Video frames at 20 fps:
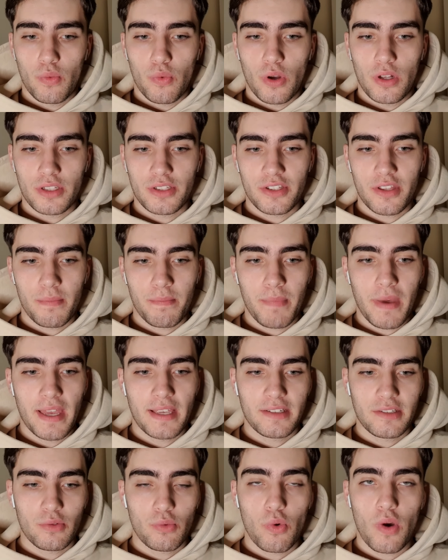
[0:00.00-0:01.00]
What's the
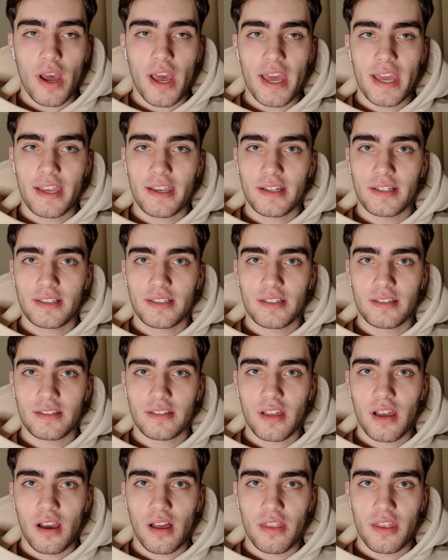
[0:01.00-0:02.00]
best way to
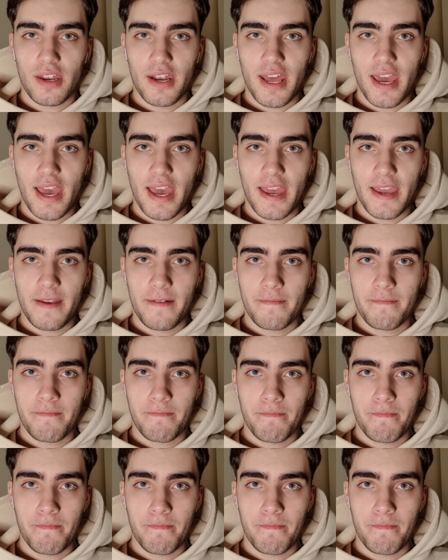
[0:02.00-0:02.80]
start the day?